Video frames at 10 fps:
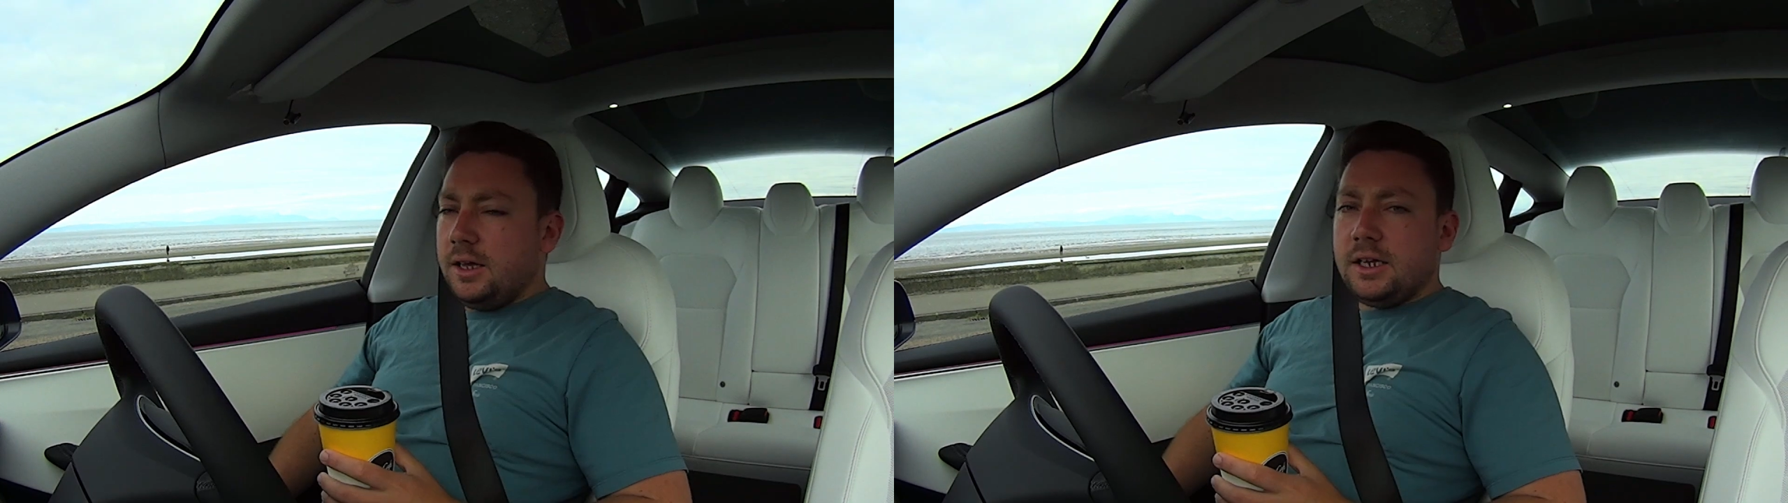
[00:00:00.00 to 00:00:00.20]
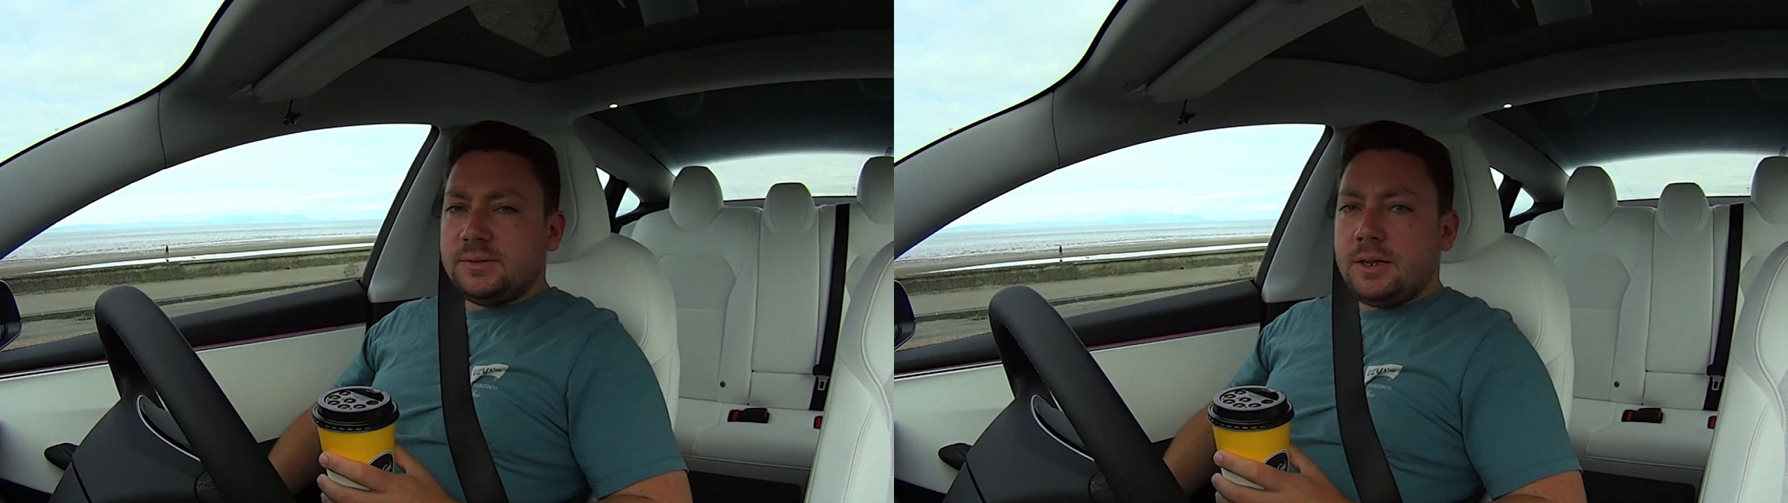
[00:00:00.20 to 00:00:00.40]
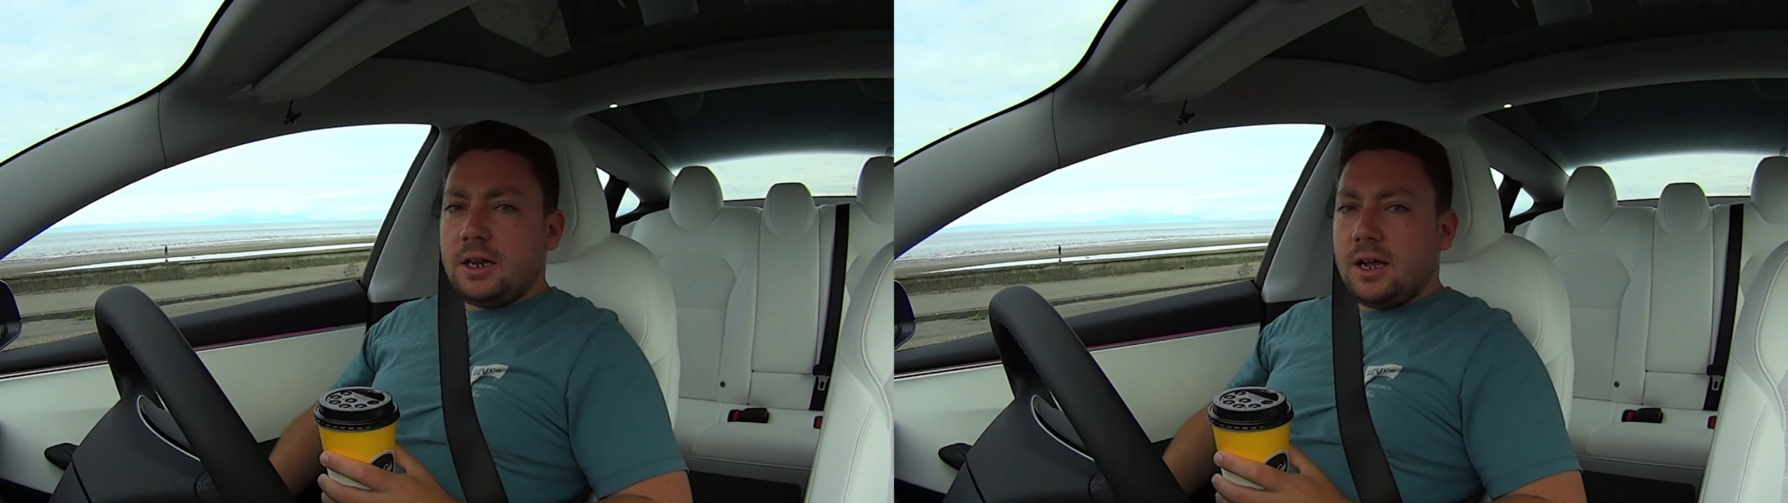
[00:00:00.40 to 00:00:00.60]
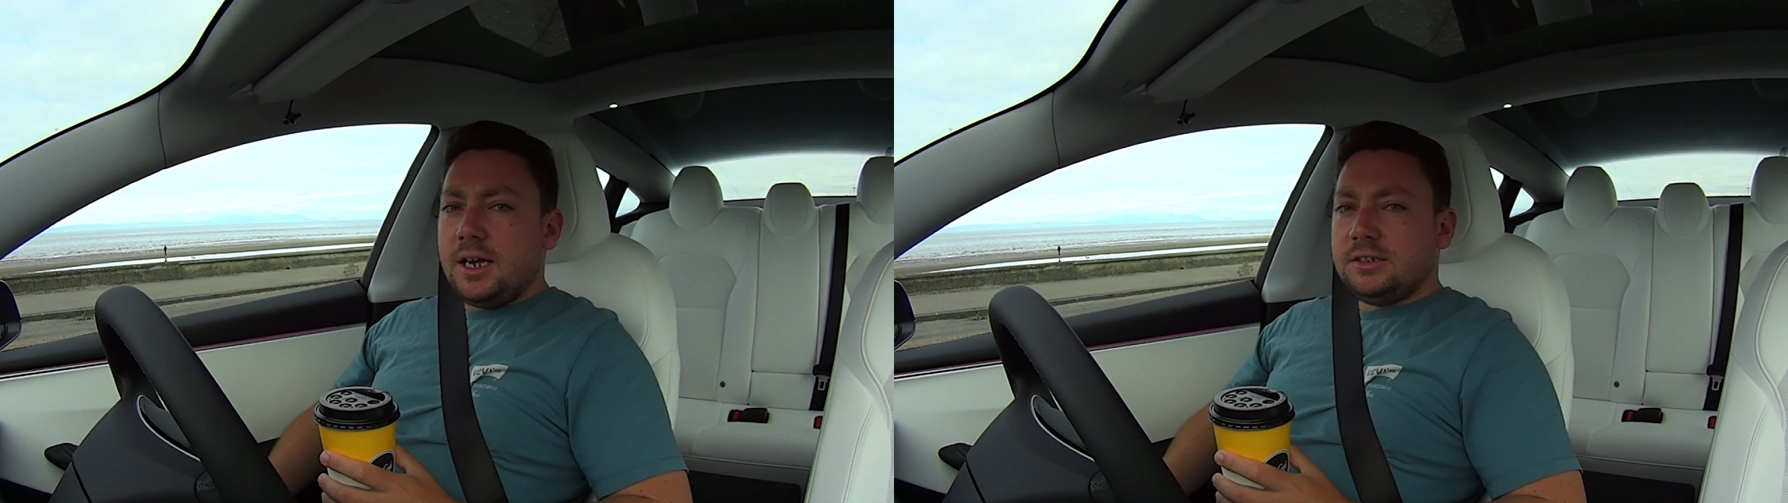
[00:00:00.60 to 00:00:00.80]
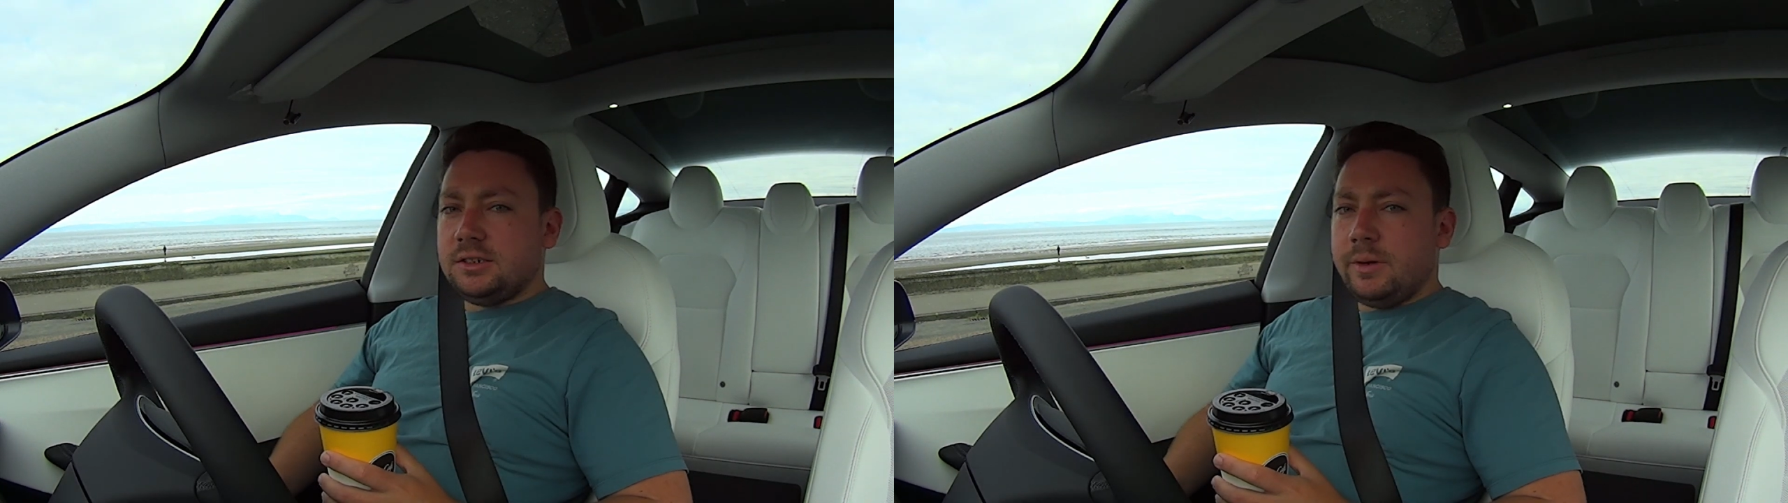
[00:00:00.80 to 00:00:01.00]
Yeah, I
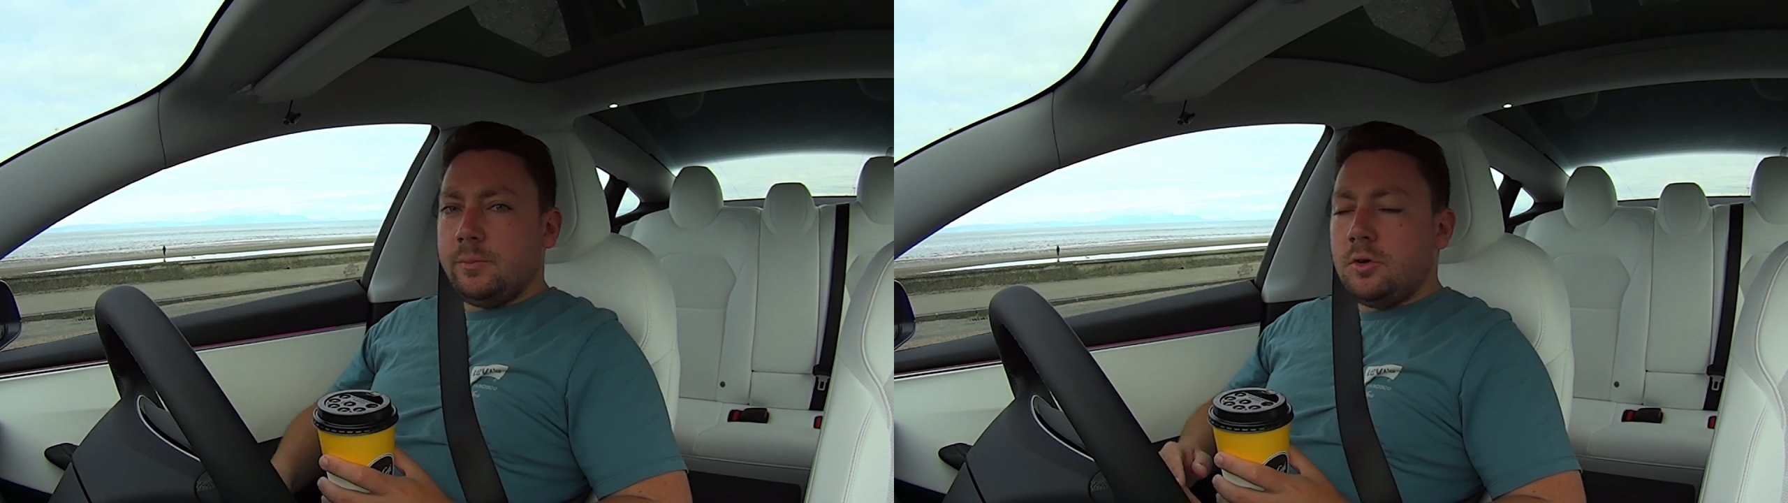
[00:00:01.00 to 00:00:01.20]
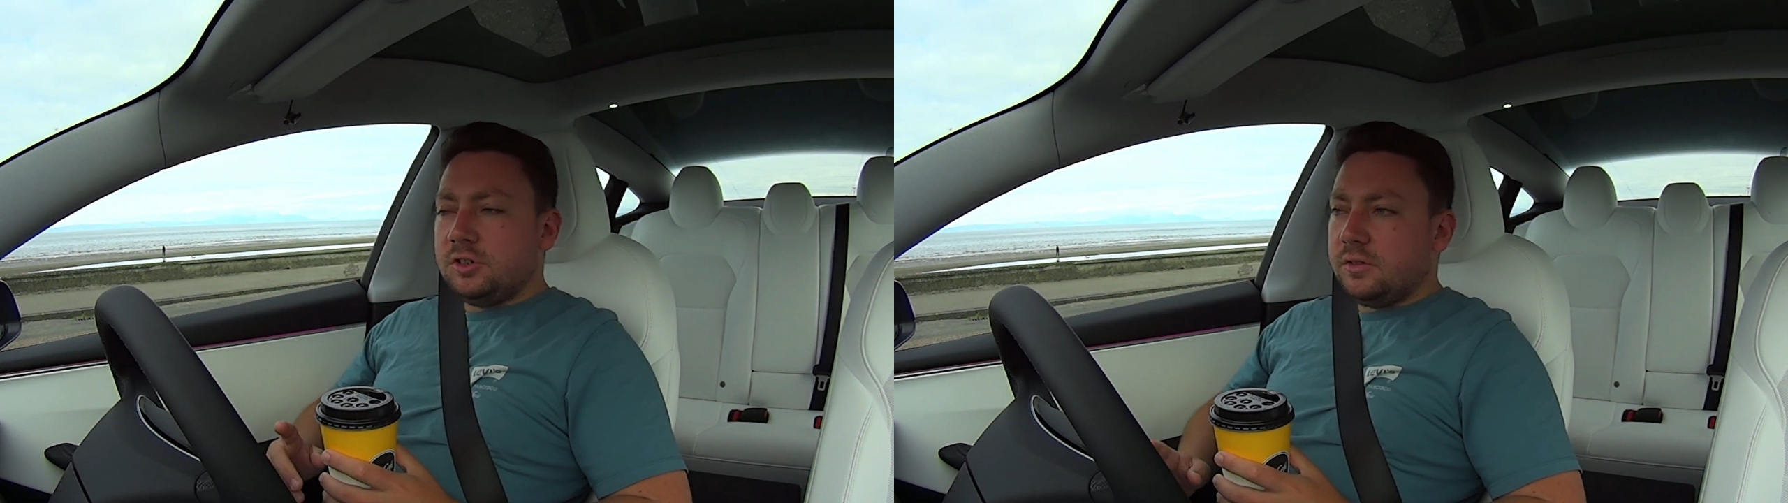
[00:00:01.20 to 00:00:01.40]
actually spent most